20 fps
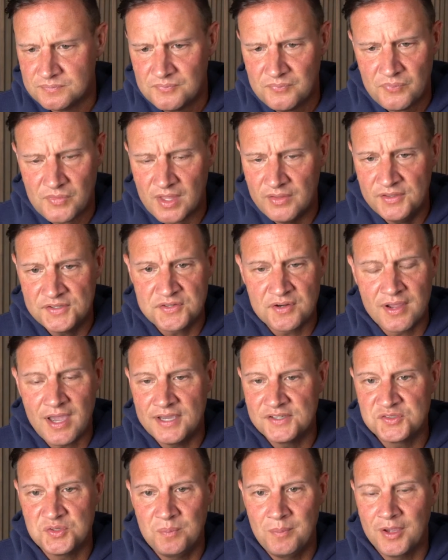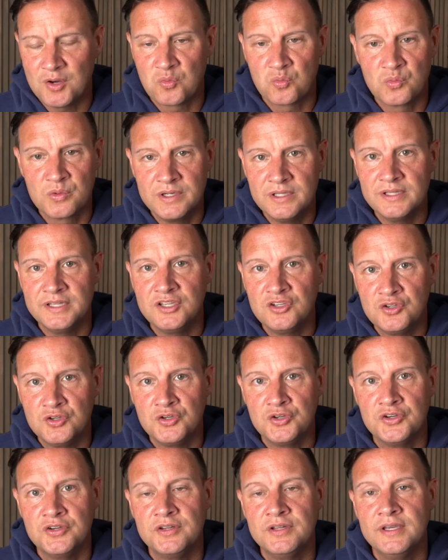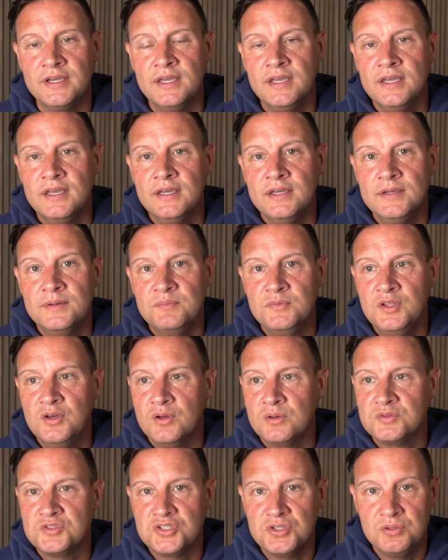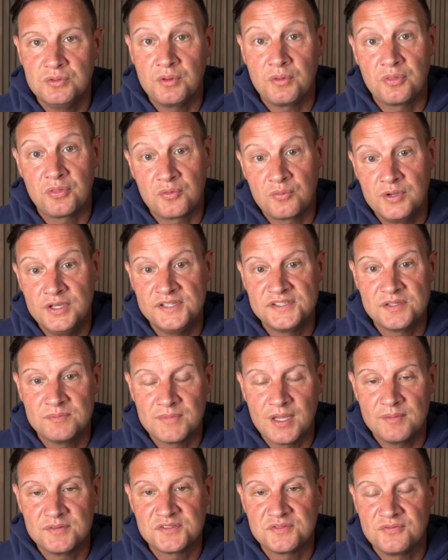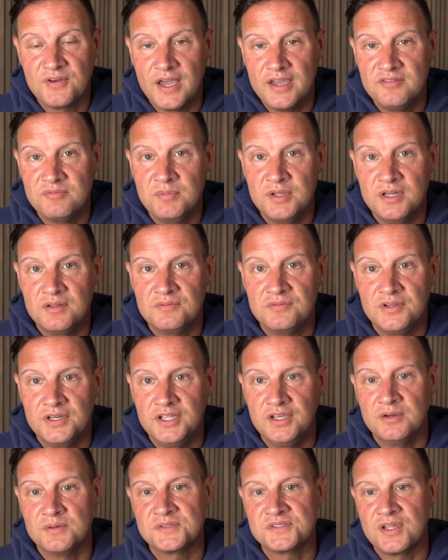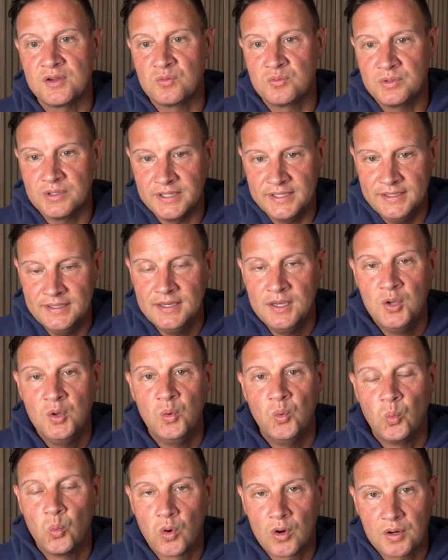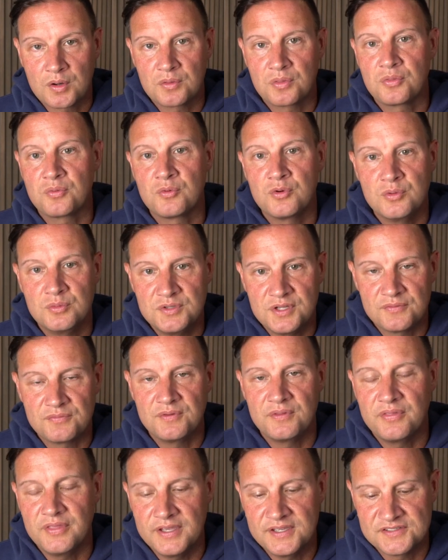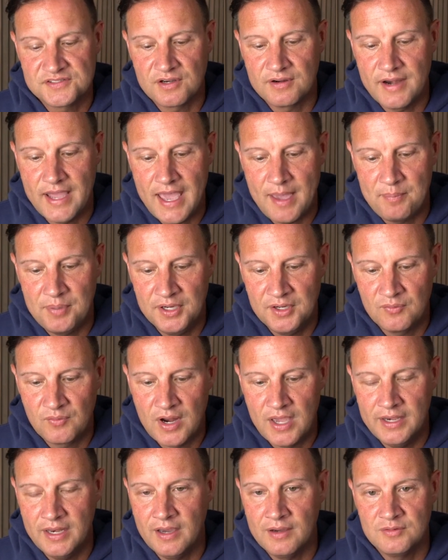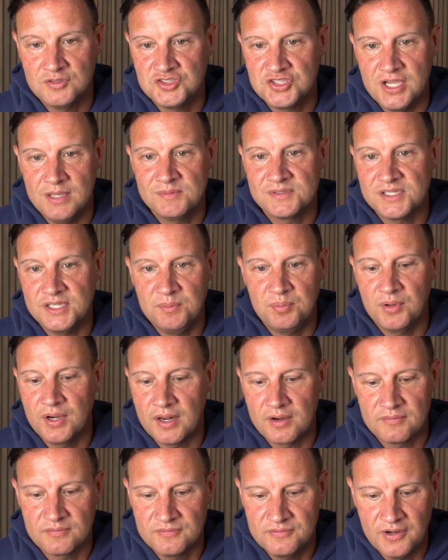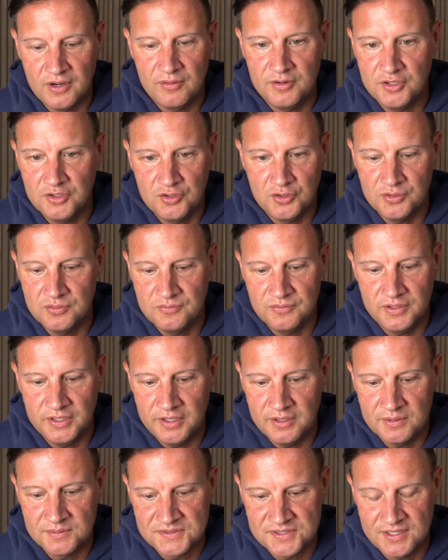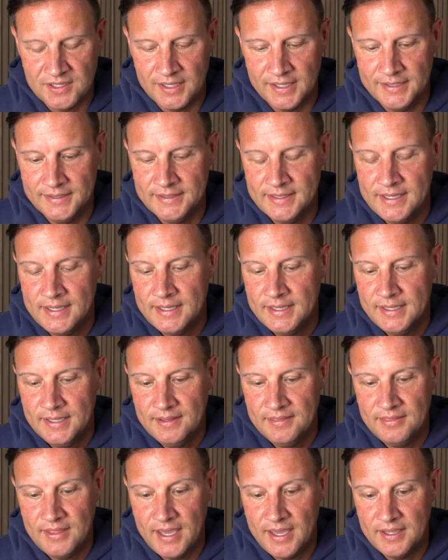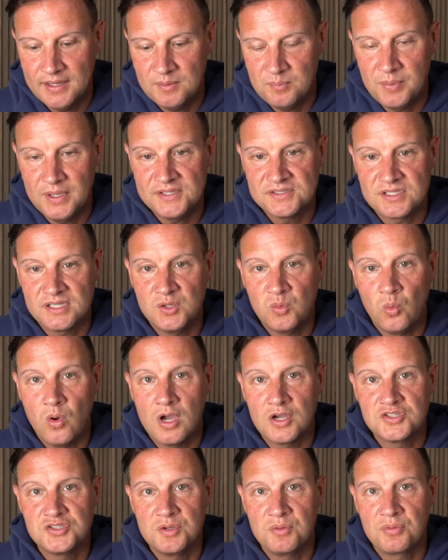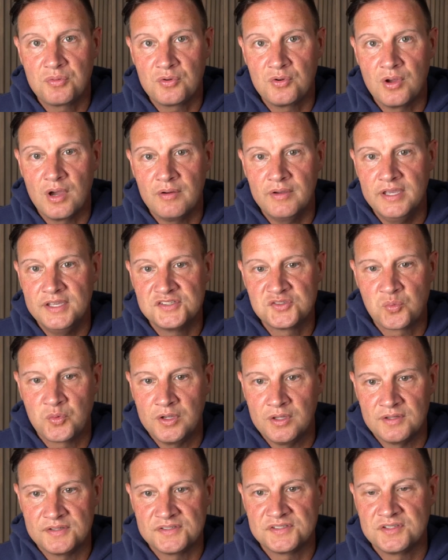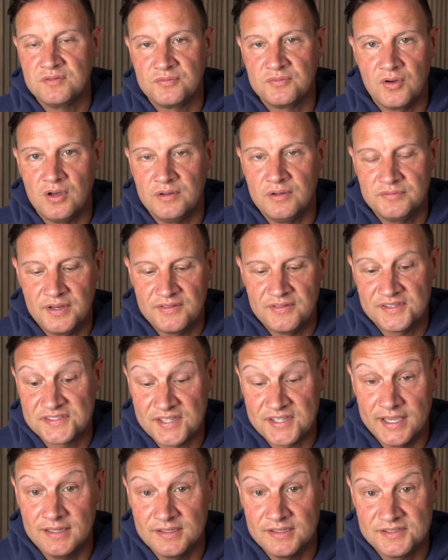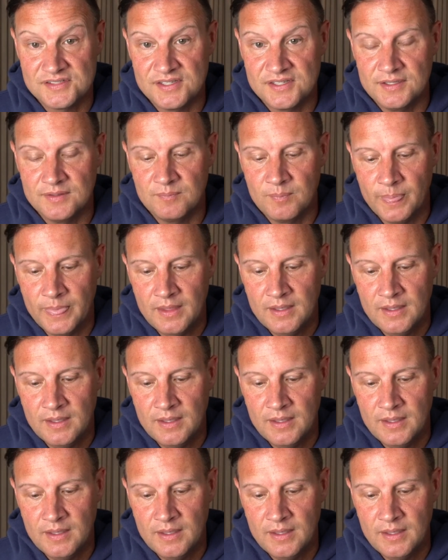These are guys who make really good 2 to 3, sometimes 5-minute videos that really work through different things that are happening right now. And James Lee put out a very good video today that basically walked you through how Israel is involved in the silencing.